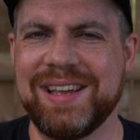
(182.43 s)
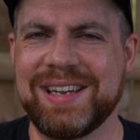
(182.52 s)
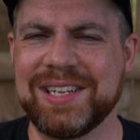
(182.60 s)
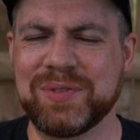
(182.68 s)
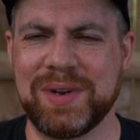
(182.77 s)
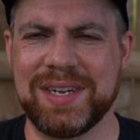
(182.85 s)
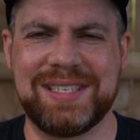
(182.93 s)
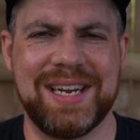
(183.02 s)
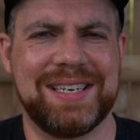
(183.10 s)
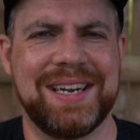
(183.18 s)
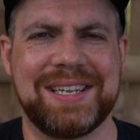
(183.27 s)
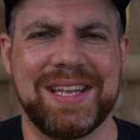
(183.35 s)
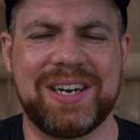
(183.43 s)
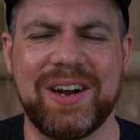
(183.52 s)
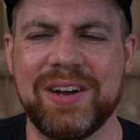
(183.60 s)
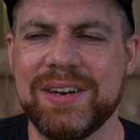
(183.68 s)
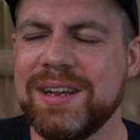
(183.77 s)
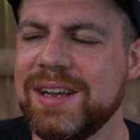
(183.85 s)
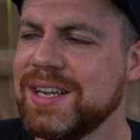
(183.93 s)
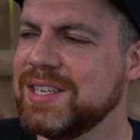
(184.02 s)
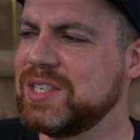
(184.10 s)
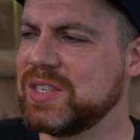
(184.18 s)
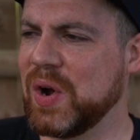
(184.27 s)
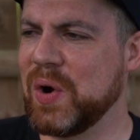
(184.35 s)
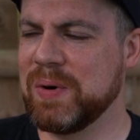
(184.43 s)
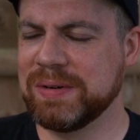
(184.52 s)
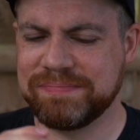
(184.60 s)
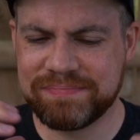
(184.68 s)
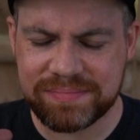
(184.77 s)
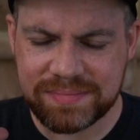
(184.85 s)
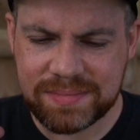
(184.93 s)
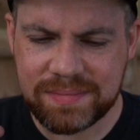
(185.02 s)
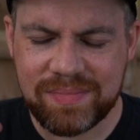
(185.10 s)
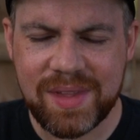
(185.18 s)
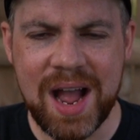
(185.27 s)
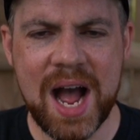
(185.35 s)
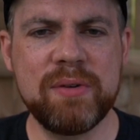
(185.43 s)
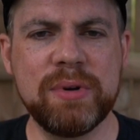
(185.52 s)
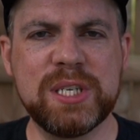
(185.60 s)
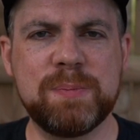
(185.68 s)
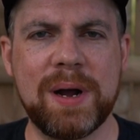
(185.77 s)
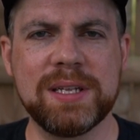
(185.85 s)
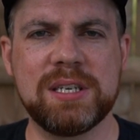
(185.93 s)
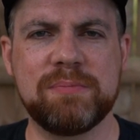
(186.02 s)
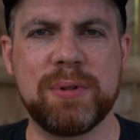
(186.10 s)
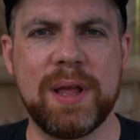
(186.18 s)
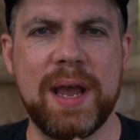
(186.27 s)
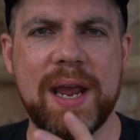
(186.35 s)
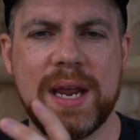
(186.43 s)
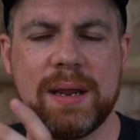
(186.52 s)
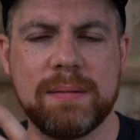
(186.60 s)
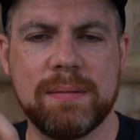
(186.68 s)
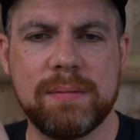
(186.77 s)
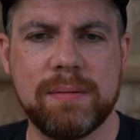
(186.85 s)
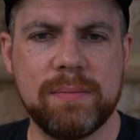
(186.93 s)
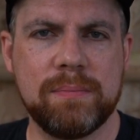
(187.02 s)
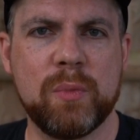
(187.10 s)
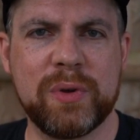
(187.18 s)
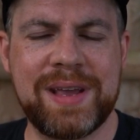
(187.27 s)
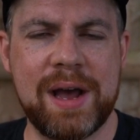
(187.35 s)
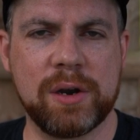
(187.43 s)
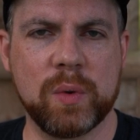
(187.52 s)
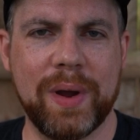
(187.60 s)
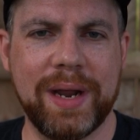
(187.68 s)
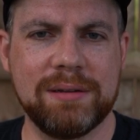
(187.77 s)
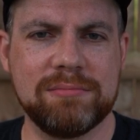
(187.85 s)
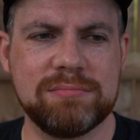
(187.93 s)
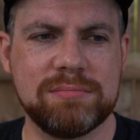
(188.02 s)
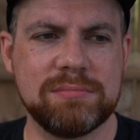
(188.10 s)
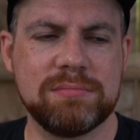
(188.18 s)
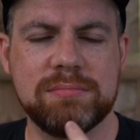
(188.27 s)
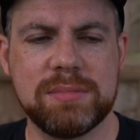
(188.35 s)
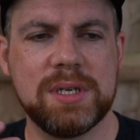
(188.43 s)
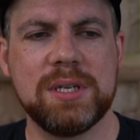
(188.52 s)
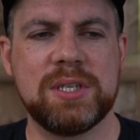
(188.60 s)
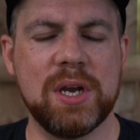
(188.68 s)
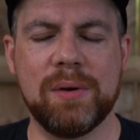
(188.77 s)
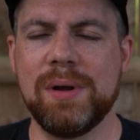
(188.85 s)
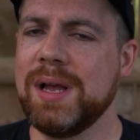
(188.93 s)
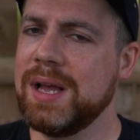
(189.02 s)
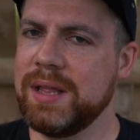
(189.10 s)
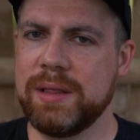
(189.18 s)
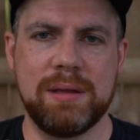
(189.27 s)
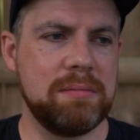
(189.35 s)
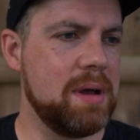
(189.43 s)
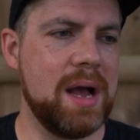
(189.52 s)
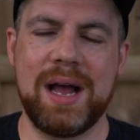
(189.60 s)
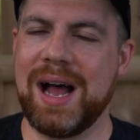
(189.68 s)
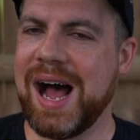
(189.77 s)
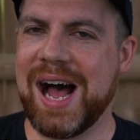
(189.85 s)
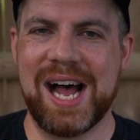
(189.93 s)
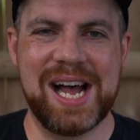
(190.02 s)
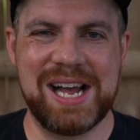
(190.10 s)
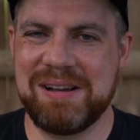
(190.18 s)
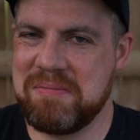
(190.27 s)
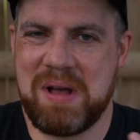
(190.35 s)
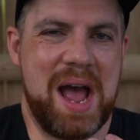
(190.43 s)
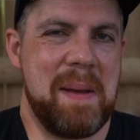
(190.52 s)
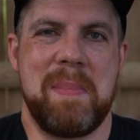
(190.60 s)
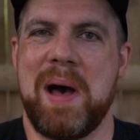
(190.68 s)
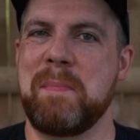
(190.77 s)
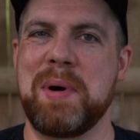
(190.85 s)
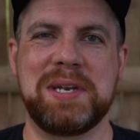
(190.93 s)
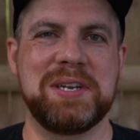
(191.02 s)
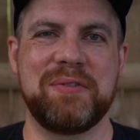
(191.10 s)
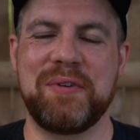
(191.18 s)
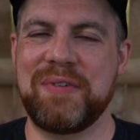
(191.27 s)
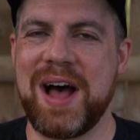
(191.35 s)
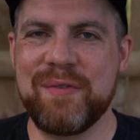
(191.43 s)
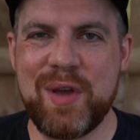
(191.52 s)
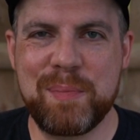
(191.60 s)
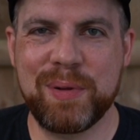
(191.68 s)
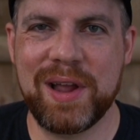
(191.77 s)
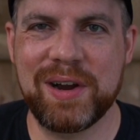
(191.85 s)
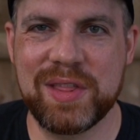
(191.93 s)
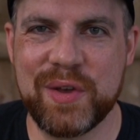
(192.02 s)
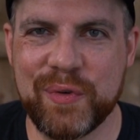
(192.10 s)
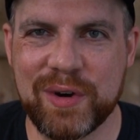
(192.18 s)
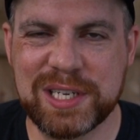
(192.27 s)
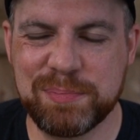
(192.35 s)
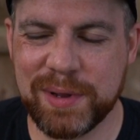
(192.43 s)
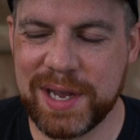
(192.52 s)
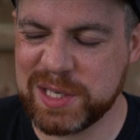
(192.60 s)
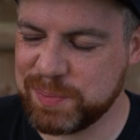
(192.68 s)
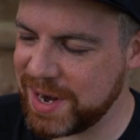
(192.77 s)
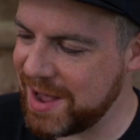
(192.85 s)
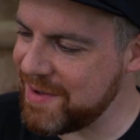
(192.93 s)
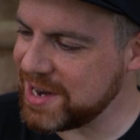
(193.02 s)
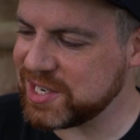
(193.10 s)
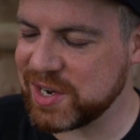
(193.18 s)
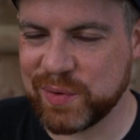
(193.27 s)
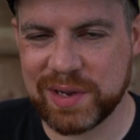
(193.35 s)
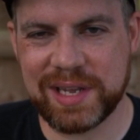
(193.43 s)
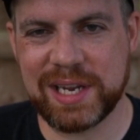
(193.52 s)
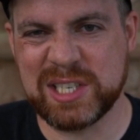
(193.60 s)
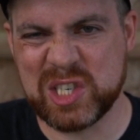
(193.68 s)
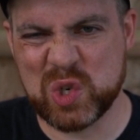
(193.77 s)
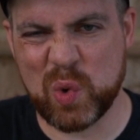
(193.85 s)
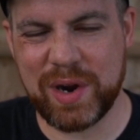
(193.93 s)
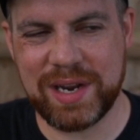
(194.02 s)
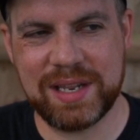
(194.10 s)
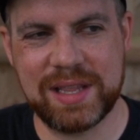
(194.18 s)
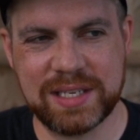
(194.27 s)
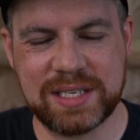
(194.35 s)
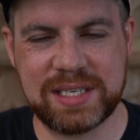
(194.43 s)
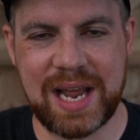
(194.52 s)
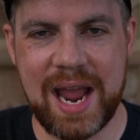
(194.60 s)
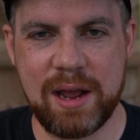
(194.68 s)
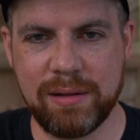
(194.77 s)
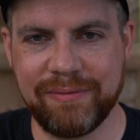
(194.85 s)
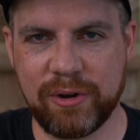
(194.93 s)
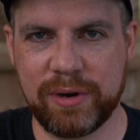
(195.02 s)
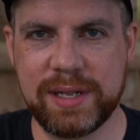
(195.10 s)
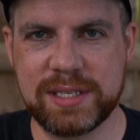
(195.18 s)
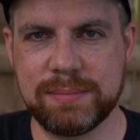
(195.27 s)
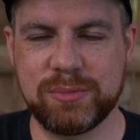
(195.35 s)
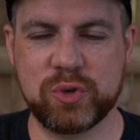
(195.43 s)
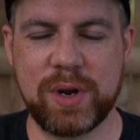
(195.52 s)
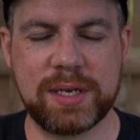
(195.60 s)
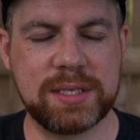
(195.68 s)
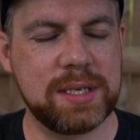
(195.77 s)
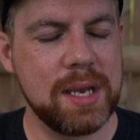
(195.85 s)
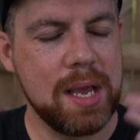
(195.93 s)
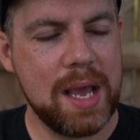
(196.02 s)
think that's what it's technically called. So, unresponsive play with counterweight. So, I'm not much of a 5-A player in the first place, but I've actually really enjoyed this style of learning some tricks.